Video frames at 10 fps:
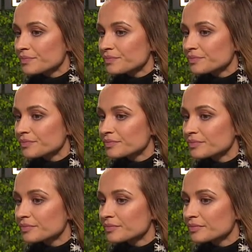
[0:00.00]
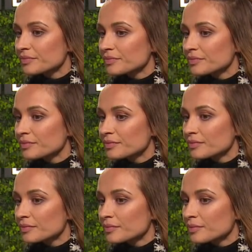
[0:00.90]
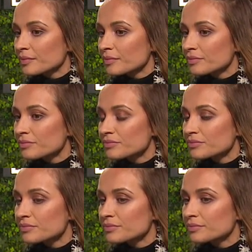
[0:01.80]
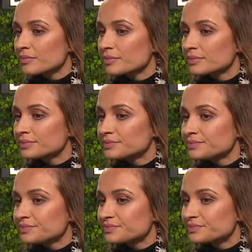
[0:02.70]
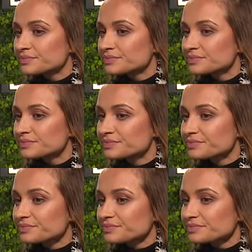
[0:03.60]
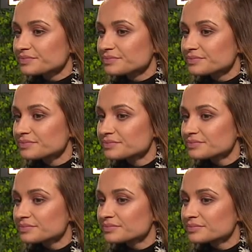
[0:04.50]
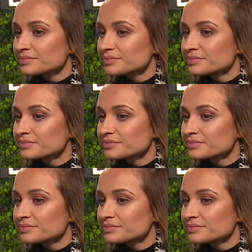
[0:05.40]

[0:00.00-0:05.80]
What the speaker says: This person isn't speaking.